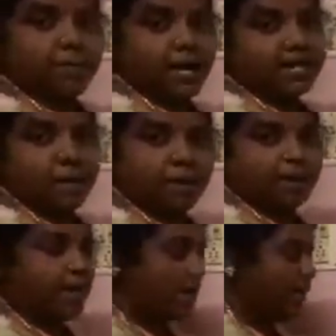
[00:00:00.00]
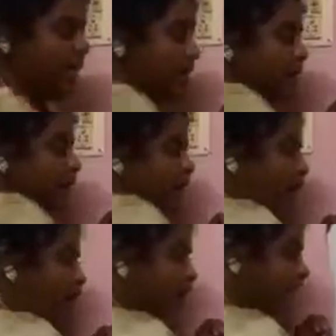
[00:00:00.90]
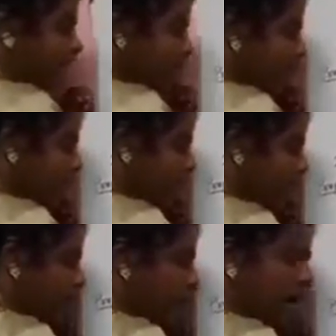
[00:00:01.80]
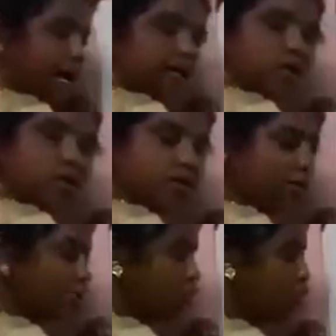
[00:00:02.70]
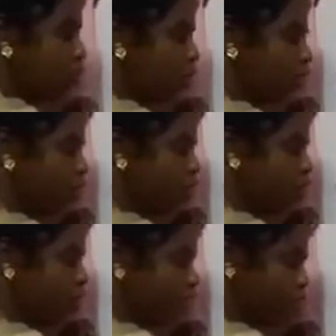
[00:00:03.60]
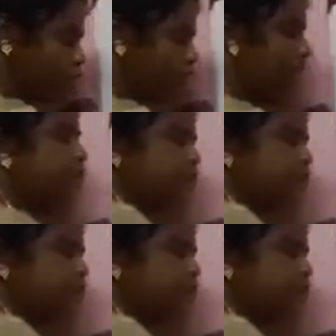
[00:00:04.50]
by some other element. And it has been under the hydrolysis, 2 molecules of water.